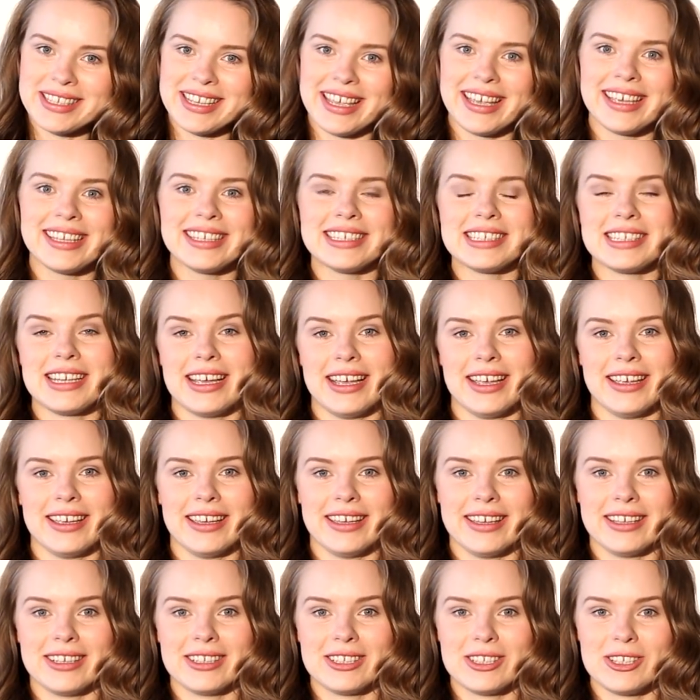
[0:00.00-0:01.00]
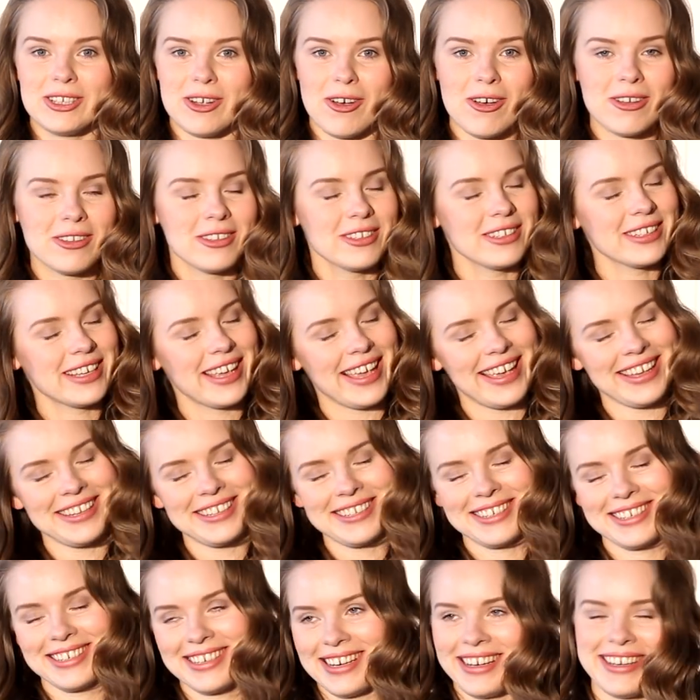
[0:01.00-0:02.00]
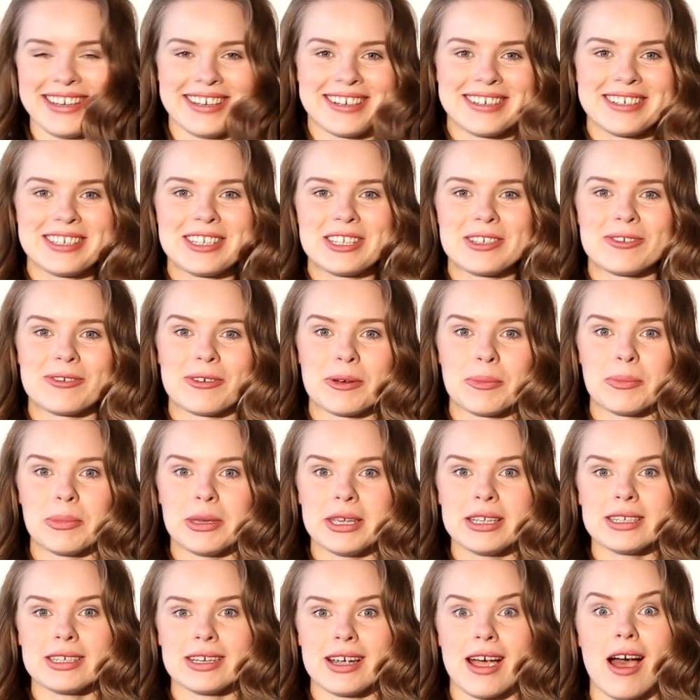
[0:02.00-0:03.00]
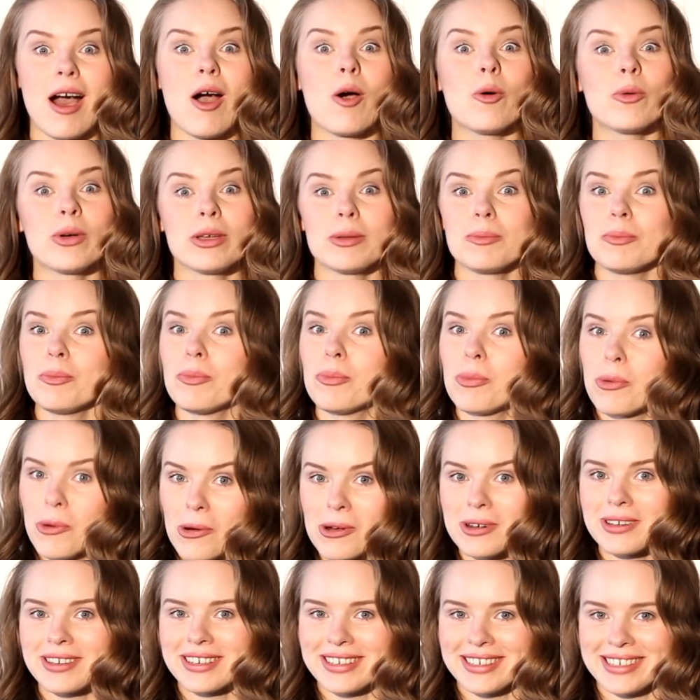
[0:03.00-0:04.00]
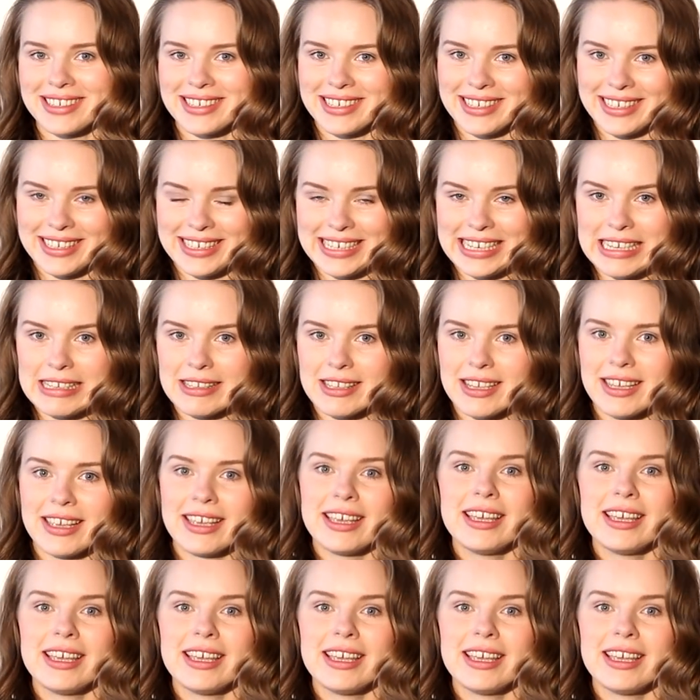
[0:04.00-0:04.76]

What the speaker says: and I don't get tired to repeat how important it is